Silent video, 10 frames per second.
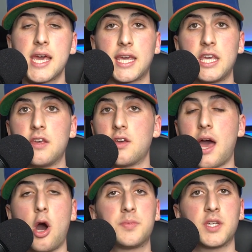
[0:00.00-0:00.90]
He
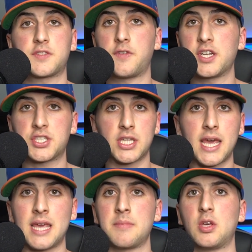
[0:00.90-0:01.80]
helped us finish the
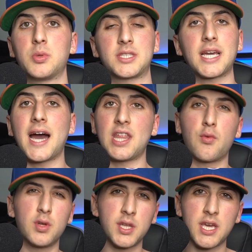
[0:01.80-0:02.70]
game. He was the guy that
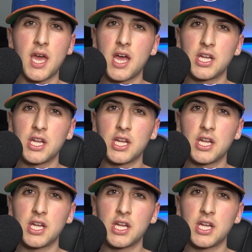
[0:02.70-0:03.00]
really